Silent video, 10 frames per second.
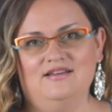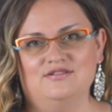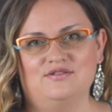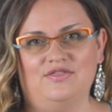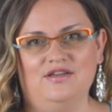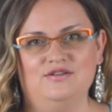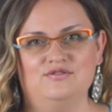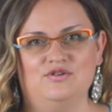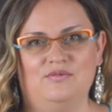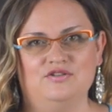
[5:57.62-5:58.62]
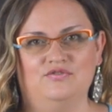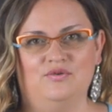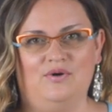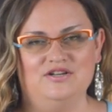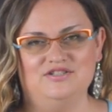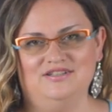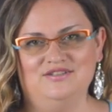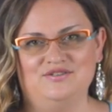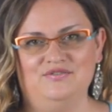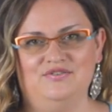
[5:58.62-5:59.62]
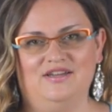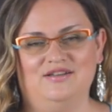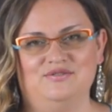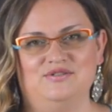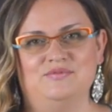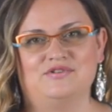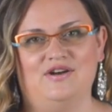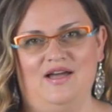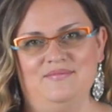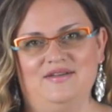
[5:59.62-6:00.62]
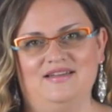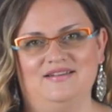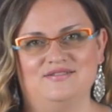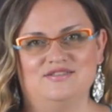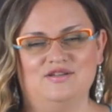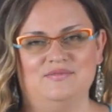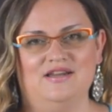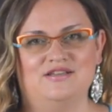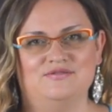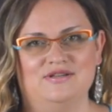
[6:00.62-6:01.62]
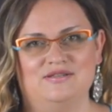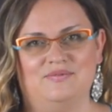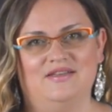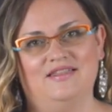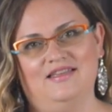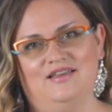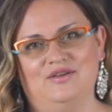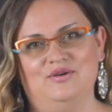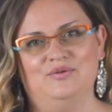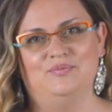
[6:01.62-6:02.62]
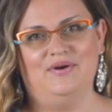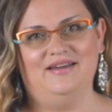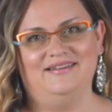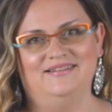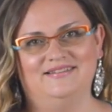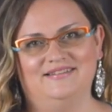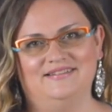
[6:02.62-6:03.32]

So thank you so much for watching. Don't forget to subscribe and I'll see you in my next recipe. Thank you. Bye.